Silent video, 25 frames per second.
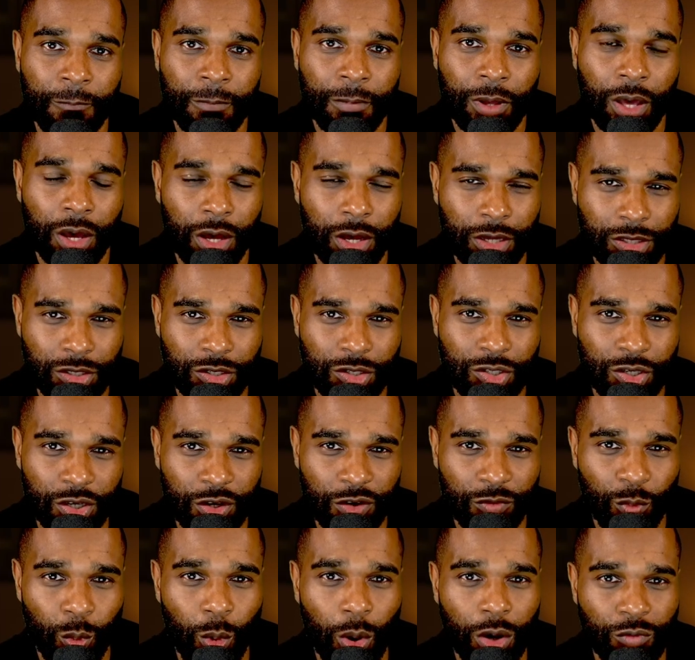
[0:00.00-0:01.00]
courtesy
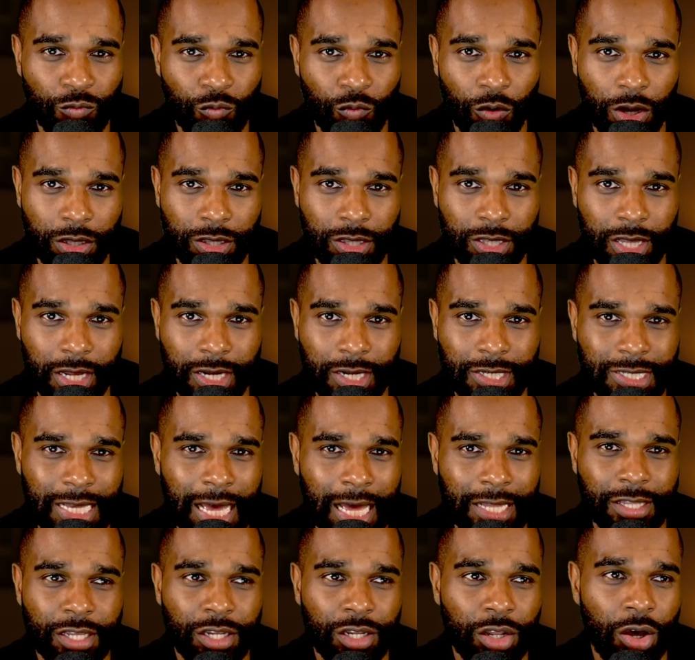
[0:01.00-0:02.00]
of one Ron Dennis
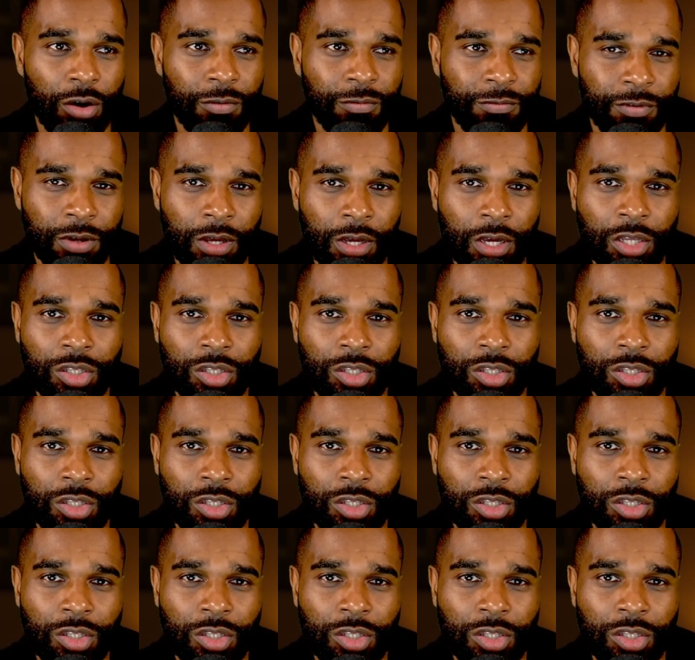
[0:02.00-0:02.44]
had enough